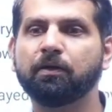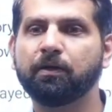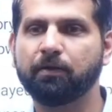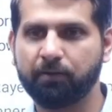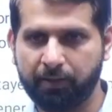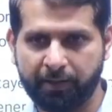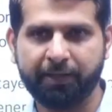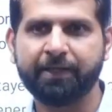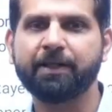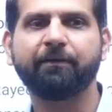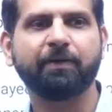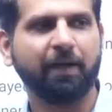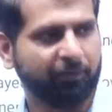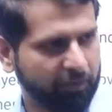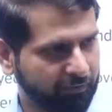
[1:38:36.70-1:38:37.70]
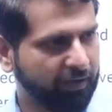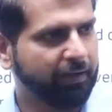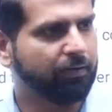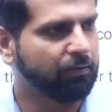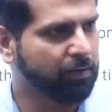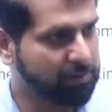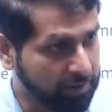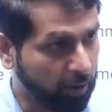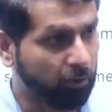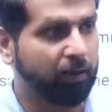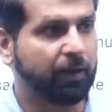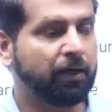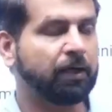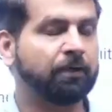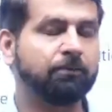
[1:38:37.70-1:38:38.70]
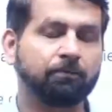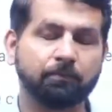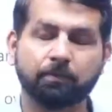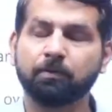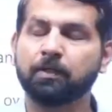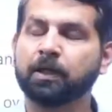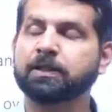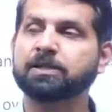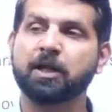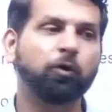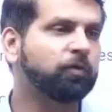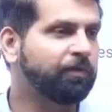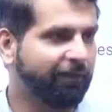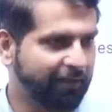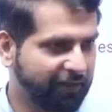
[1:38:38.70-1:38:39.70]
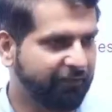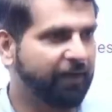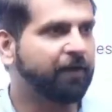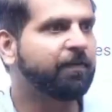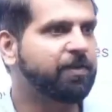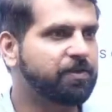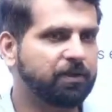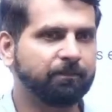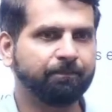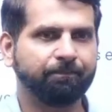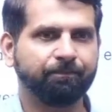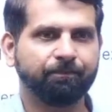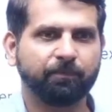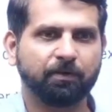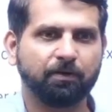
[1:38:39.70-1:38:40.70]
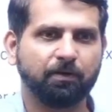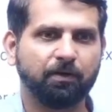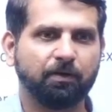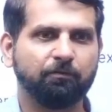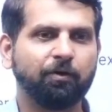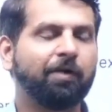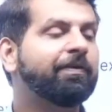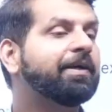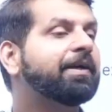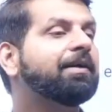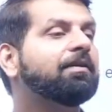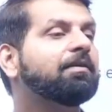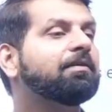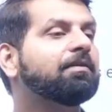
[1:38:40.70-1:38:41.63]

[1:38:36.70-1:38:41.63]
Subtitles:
In India we have different. In South we have a different version. Who have written